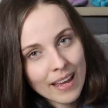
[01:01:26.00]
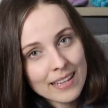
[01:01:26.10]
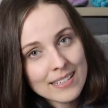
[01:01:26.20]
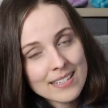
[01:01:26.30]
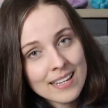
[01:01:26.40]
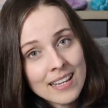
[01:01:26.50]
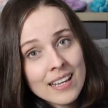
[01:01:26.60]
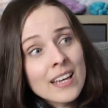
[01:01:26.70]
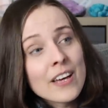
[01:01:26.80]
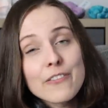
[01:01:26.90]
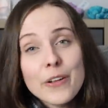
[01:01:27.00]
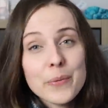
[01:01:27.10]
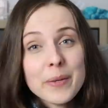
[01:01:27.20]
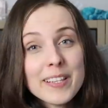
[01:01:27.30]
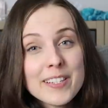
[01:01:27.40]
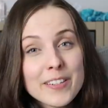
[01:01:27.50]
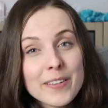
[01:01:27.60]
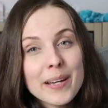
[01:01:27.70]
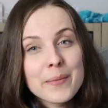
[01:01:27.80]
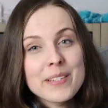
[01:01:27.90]
And follow me on
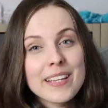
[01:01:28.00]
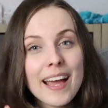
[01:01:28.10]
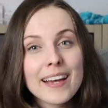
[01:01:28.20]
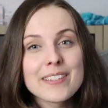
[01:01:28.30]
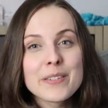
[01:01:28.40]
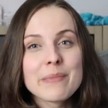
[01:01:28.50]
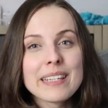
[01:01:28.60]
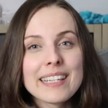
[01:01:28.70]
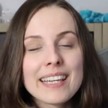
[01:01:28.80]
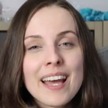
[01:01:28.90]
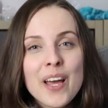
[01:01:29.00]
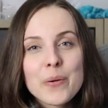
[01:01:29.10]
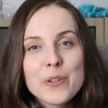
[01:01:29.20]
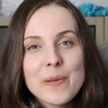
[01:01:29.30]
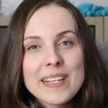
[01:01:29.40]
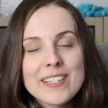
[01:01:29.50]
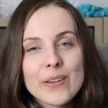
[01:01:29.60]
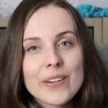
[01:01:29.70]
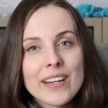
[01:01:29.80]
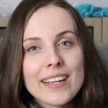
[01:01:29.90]
Instagram. Say hi to me. Watch my
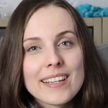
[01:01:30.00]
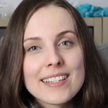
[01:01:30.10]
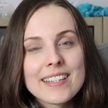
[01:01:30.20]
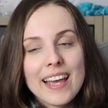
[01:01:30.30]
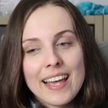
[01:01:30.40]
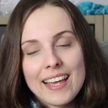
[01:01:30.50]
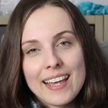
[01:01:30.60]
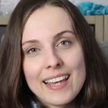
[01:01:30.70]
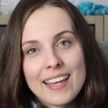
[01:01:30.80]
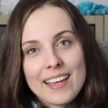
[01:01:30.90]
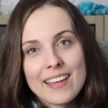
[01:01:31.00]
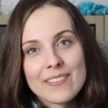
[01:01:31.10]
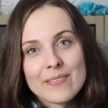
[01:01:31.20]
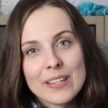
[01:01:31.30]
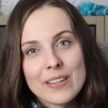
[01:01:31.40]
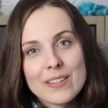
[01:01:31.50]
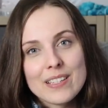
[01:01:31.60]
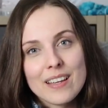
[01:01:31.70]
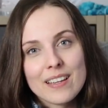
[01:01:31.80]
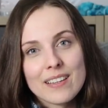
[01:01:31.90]
stories uh,
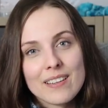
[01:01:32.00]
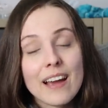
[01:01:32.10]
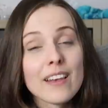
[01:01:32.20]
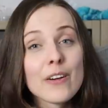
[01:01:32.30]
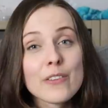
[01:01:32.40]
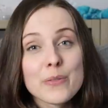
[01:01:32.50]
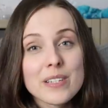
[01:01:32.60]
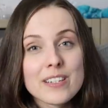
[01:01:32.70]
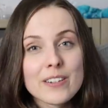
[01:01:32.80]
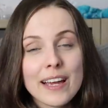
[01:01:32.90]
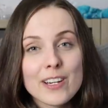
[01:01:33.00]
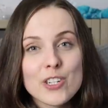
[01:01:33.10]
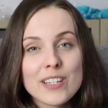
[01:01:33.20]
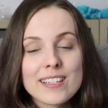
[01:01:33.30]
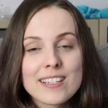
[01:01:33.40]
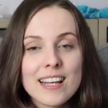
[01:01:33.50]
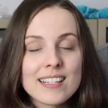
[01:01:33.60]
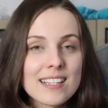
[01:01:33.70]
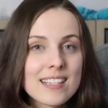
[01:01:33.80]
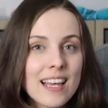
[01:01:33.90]
because uh, I love those interactions.
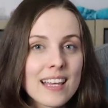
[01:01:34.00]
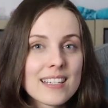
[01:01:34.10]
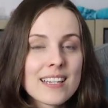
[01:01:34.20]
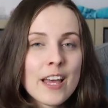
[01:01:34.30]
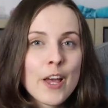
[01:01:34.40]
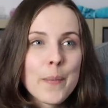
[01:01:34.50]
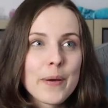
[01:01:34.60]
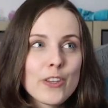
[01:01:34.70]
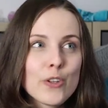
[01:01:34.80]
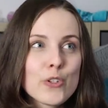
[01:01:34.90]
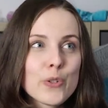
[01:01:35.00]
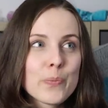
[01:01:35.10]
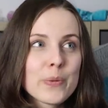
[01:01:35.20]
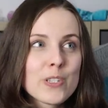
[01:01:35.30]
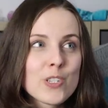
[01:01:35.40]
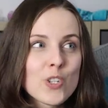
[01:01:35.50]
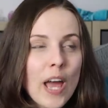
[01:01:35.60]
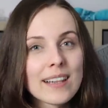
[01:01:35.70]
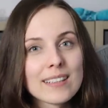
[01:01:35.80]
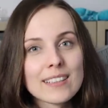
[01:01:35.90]
As I said, my YouTube
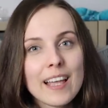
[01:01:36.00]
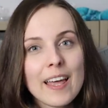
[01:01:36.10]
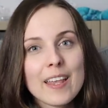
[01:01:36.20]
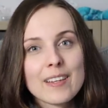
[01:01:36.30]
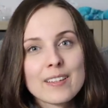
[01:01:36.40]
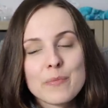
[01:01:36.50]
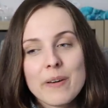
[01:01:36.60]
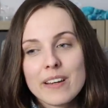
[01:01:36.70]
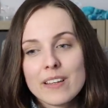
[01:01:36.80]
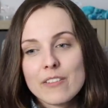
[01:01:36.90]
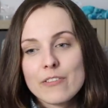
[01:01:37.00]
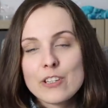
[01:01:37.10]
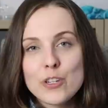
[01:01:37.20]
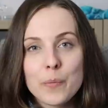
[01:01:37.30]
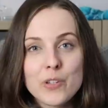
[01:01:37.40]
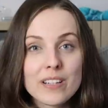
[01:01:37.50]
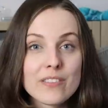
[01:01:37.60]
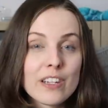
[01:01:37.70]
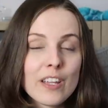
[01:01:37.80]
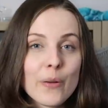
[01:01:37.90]
channel and my finished
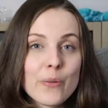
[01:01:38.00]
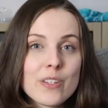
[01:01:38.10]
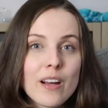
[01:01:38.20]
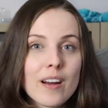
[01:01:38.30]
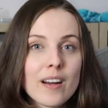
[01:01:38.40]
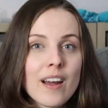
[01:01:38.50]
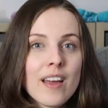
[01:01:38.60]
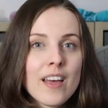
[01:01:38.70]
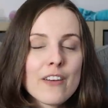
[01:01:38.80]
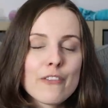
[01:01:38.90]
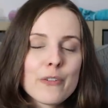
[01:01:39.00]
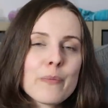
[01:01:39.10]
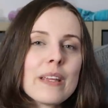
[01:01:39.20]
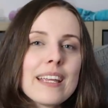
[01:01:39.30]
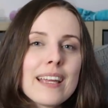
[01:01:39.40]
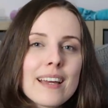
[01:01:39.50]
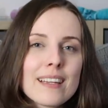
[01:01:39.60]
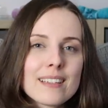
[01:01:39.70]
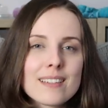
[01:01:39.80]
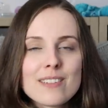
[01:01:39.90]
objects videos are for me
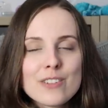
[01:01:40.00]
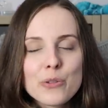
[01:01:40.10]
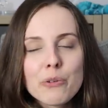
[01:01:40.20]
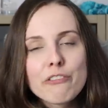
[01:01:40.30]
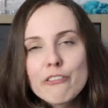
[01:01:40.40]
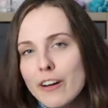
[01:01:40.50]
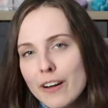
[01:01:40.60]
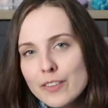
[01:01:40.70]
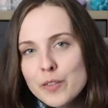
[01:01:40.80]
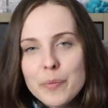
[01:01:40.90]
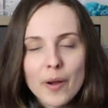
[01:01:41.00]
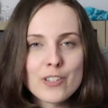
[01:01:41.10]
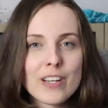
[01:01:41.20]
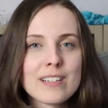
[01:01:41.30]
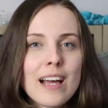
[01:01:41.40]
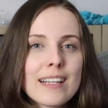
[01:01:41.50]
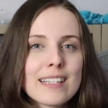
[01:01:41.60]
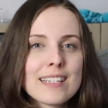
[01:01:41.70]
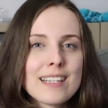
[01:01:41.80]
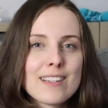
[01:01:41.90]
and to refer the project I
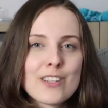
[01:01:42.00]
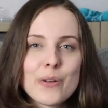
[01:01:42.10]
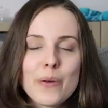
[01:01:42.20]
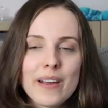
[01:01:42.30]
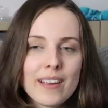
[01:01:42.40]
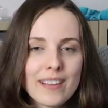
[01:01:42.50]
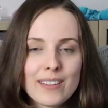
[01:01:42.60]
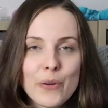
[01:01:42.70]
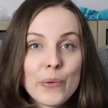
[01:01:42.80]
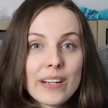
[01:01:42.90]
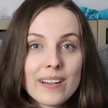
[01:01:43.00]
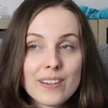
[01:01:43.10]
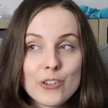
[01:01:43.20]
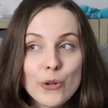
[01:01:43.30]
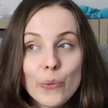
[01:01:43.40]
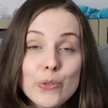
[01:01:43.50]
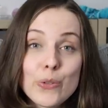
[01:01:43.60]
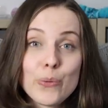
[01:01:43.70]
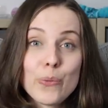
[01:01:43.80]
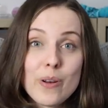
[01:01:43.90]
knitted so I can quicker show
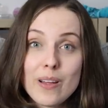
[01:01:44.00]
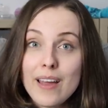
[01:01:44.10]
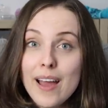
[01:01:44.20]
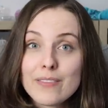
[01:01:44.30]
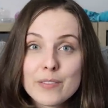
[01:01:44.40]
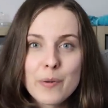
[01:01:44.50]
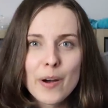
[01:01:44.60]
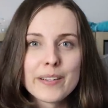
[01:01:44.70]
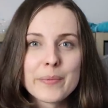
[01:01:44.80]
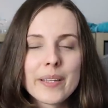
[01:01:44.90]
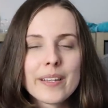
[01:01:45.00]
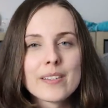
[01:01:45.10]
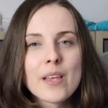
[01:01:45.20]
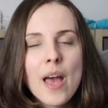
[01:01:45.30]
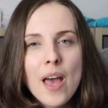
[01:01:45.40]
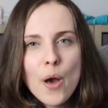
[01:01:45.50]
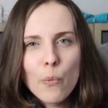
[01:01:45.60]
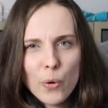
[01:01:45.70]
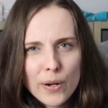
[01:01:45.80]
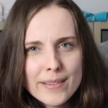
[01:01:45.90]
you what I have in mind because
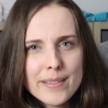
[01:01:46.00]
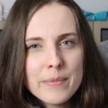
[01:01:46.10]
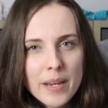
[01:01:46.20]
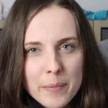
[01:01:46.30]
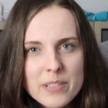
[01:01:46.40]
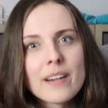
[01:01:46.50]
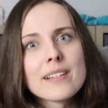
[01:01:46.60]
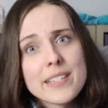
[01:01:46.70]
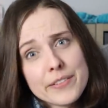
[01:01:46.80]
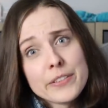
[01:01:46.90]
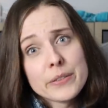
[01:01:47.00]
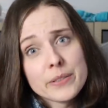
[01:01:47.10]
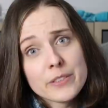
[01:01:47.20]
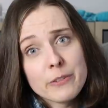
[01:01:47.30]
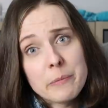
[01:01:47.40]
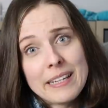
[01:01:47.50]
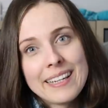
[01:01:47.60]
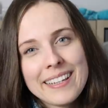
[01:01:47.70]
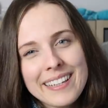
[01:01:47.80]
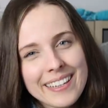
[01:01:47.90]
words sometimes are difficult for me.